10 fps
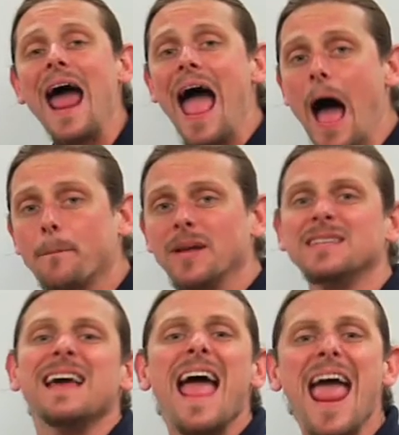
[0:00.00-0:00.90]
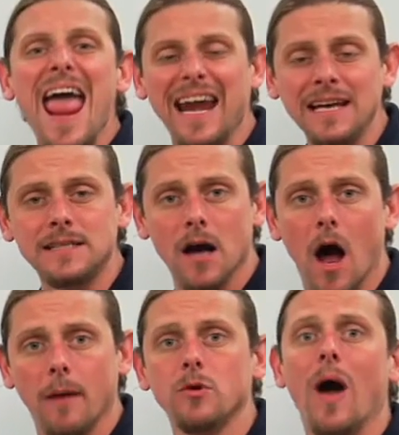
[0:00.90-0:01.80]
happens
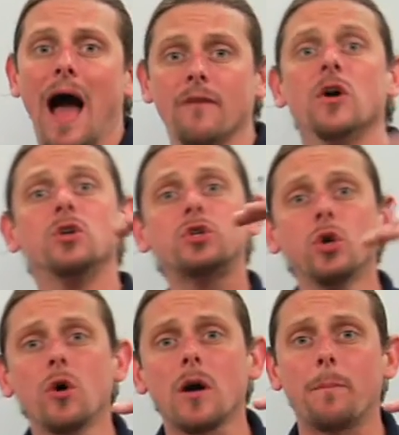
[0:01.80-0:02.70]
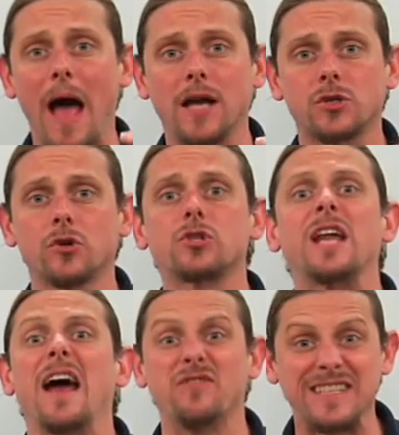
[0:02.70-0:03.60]
anytime you have two capacitors that
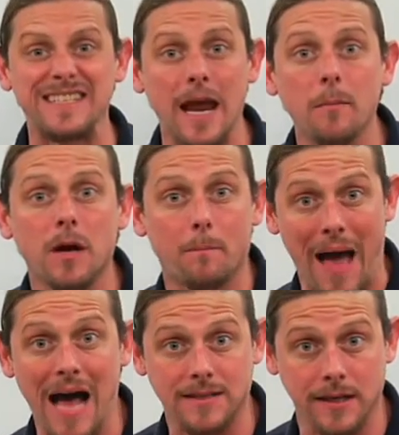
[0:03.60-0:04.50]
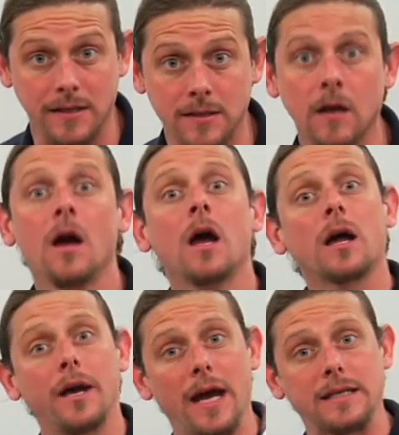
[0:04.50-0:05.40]
have the same capacitance
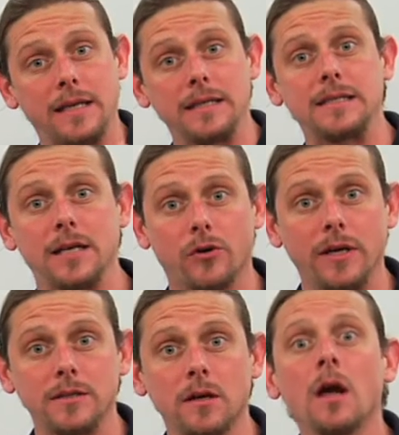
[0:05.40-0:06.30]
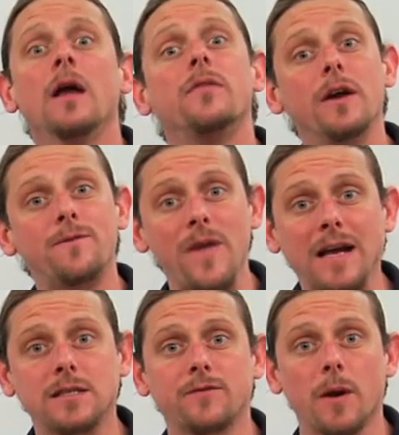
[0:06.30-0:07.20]
connected in series. The
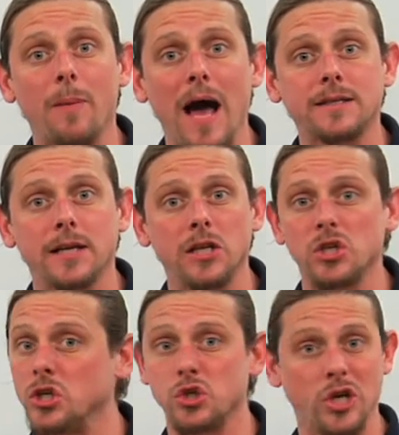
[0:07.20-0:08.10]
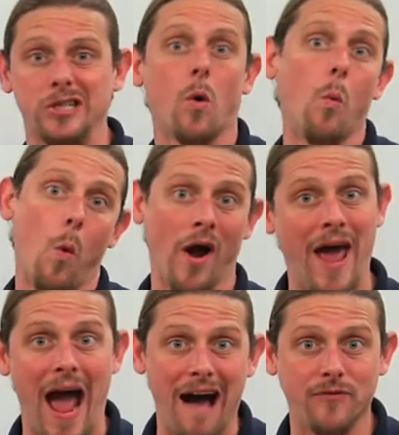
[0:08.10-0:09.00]
effective capacitance is just one
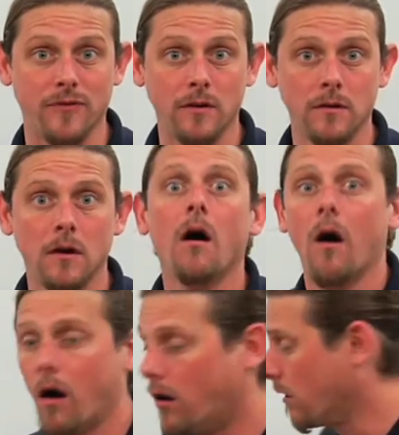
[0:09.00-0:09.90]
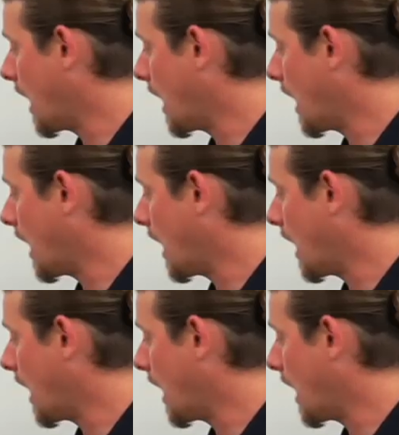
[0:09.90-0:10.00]
half. All